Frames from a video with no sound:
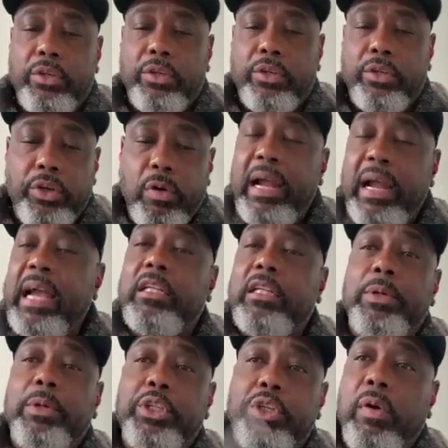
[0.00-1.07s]
Do you know I had
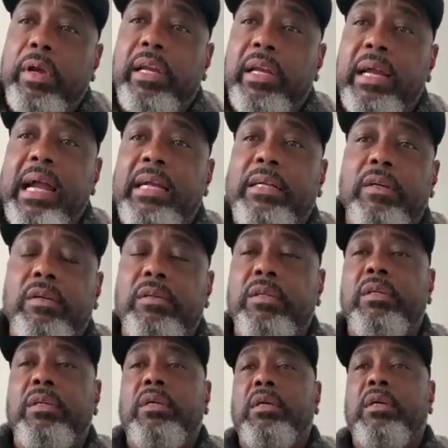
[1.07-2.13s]
the majority of the
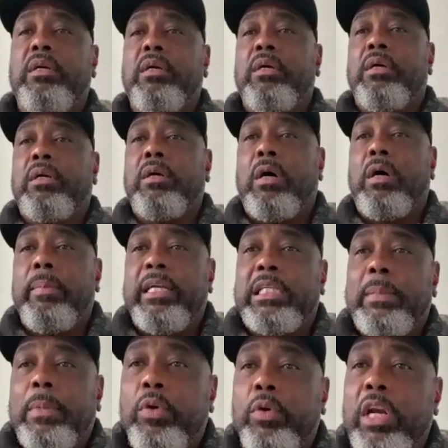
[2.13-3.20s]
actors call back
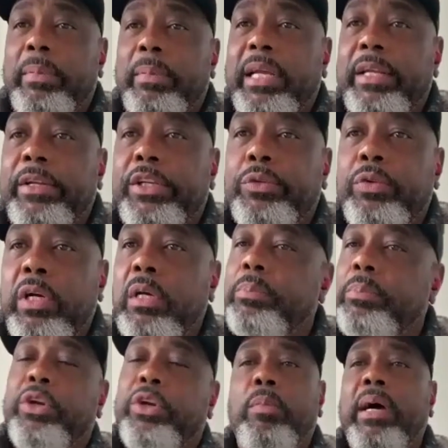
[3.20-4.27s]
talking about when I'm getting the script,
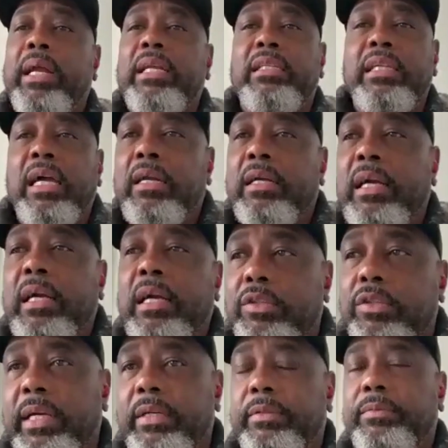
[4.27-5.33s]
but nobody signed the
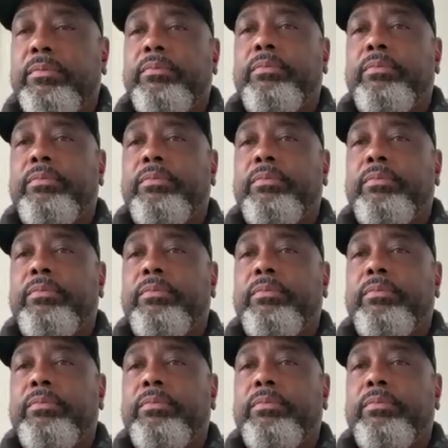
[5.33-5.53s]
contract?